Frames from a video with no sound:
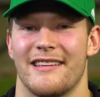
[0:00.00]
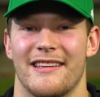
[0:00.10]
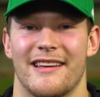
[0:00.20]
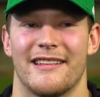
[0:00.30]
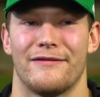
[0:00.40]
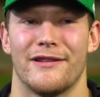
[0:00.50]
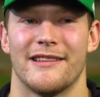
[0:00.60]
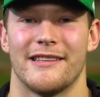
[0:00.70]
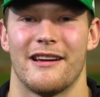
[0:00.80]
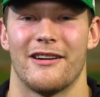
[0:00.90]
Yeah, definitely
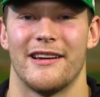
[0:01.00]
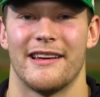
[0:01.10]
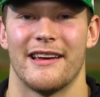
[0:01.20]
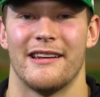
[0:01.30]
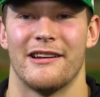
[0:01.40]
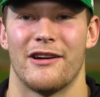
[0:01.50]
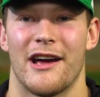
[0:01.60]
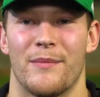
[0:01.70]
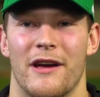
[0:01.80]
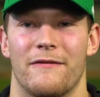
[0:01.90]
as a younger kid, you know, I
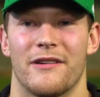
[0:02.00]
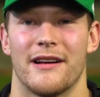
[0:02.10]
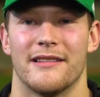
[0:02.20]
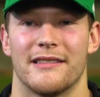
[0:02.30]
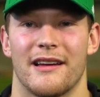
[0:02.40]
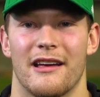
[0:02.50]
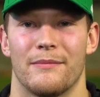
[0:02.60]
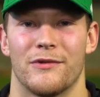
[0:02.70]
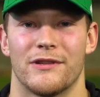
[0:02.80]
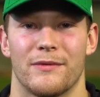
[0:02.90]
had my friends kind
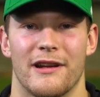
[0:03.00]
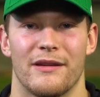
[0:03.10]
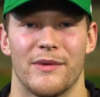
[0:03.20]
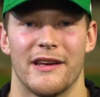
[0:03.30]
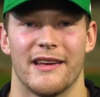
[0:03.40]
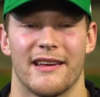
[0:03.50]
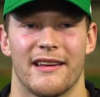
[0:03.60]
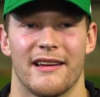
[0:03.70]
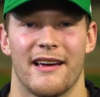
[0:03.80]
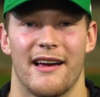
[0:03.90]
of persuading me
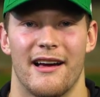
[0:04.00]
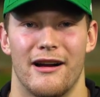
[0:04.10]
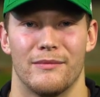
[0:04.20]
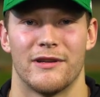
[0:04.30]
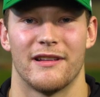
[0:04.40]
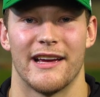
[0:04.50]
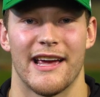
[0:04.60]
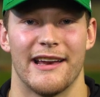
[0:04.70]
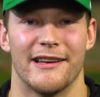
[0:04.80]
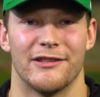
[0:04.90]
um, to like
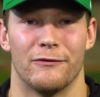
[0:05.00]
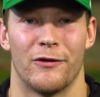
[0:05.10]
NDSU